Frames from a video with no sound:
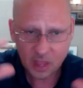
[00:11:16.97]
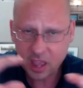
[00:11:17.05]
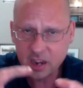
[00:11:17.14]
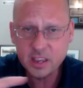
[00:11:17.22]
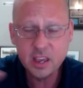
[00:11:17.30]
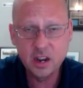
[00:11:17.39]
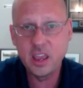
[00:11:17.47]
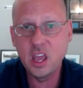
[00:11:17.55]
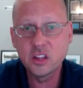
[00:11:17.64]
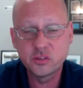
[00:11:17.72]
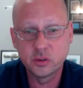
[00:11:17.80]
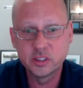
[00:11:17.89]
And again, I
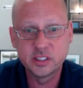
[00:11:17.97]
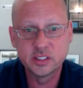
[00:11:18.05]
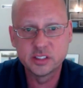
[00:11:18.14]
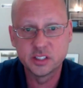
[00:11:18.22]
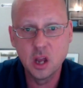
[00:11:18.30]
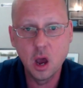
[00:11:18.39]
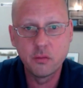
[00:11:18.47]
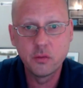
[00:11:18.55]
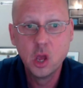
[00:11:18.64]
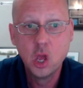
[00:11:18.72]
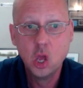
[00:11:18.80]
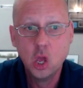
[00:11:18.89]
can't stress this enough.
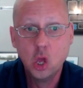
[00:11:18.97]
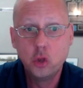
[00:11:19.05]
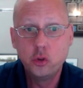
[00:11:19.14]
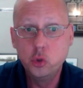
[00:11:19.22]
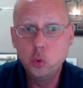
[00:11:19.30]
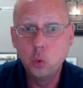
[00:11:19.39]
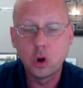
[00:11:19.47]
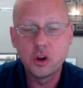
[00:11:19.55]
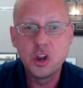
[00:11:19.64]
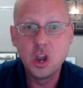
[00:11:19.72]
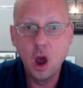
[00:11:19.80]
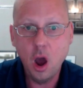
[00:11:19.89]
You are
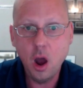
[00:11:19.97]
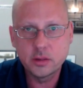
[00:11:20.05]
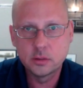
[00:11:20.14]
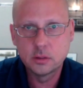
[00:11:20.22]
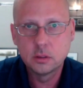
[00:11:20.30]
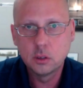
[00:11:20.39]
not